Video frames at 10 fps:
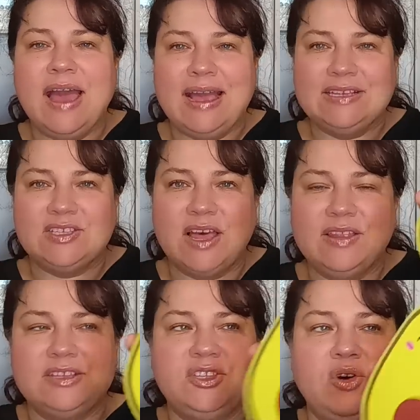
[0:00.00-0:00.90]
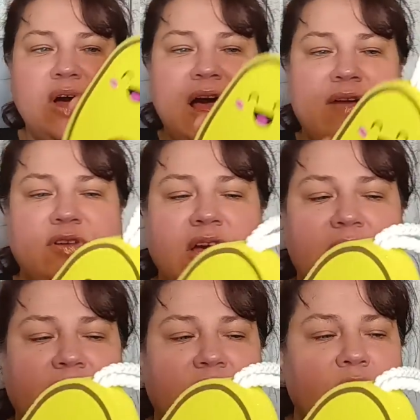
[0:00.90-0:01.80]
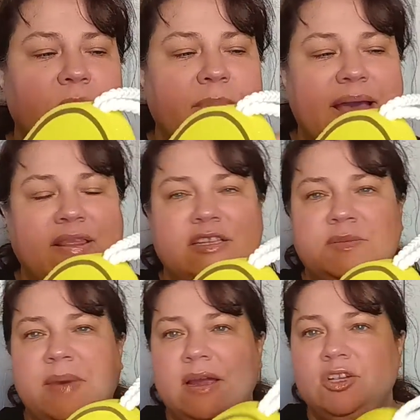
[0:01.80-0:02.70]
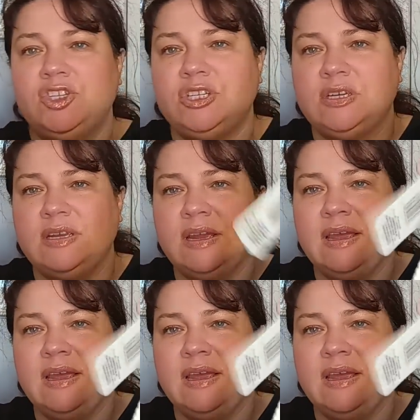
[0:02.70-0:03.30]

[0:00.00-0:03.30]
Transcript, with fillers: I saw this little avocado bath sponge.